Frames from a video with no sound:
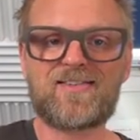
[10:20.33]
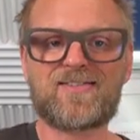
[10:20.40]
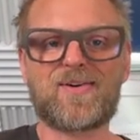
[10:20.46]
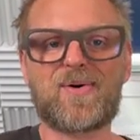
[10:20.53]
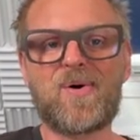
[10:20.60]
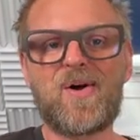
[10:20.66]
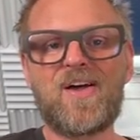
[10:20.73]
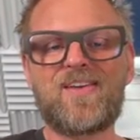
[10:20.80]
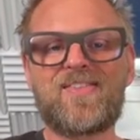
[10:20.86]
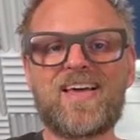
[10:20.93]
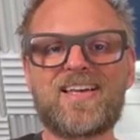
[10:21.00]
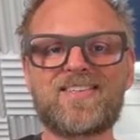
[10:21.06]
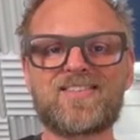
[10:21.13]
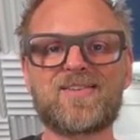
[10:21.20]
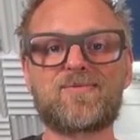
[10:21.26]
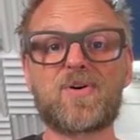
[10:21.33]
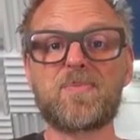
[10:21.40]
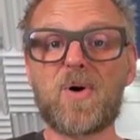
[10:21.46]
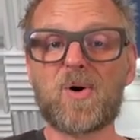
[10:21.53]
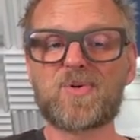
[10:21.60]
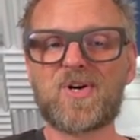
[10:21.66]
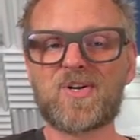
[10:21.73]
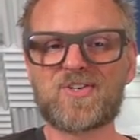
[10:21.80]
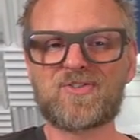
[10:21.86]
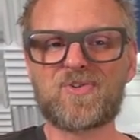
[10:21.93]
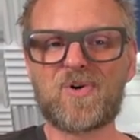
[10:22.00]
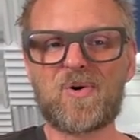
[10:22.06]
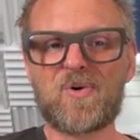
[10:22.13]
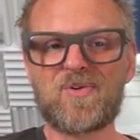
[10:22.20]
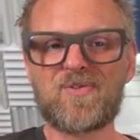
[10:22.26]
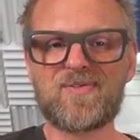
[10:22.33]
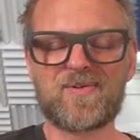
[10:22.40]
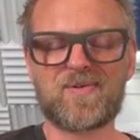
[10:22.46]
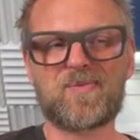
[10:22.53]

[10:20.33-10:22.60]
So that is a remote control,